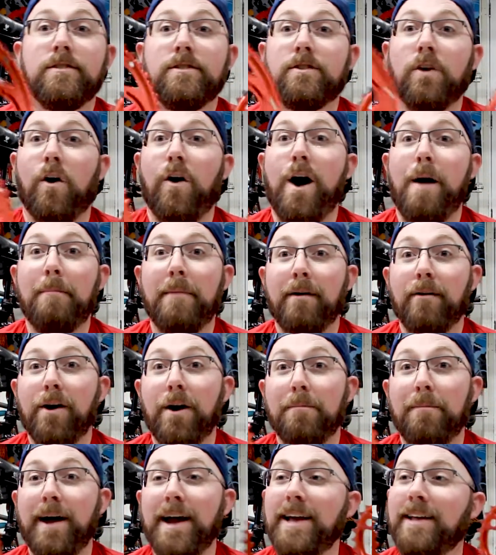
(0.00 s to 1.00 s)
So on my
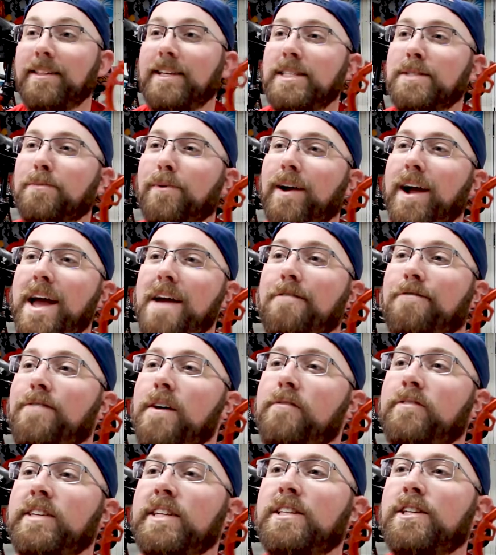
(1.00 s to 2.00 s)
road bike, these were a
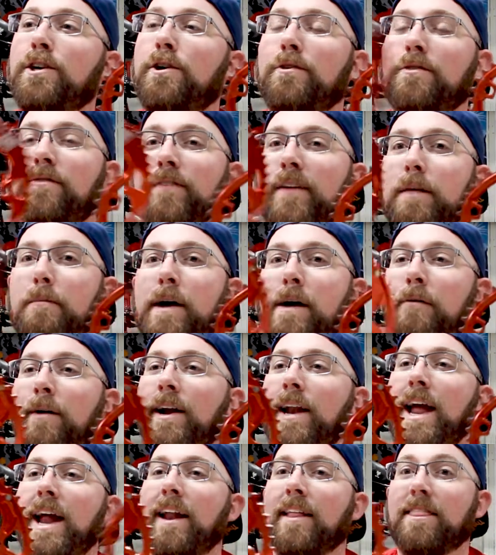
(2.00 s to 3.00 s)
50 tooth for the big
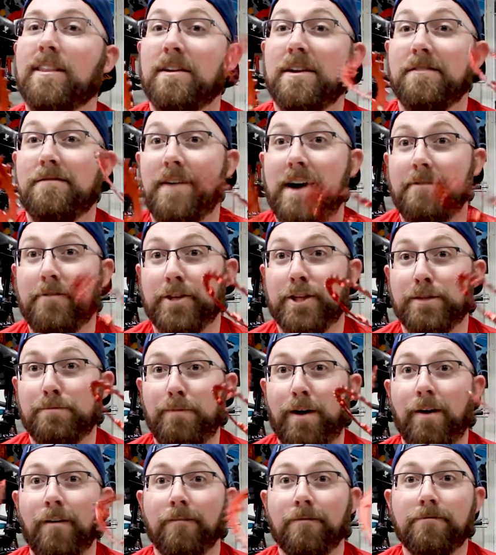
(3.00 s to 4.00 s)
one and a 35 for the
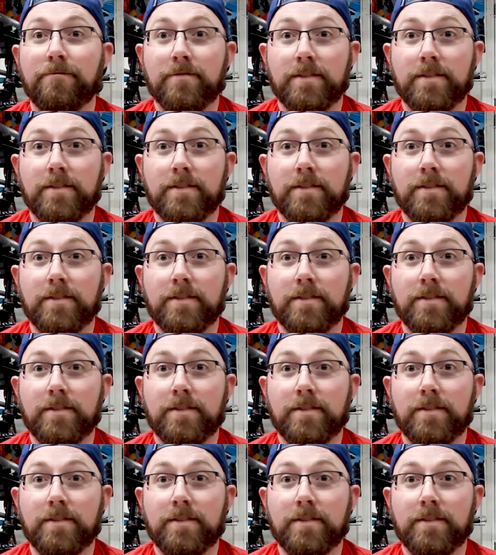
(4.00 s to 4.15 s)
small.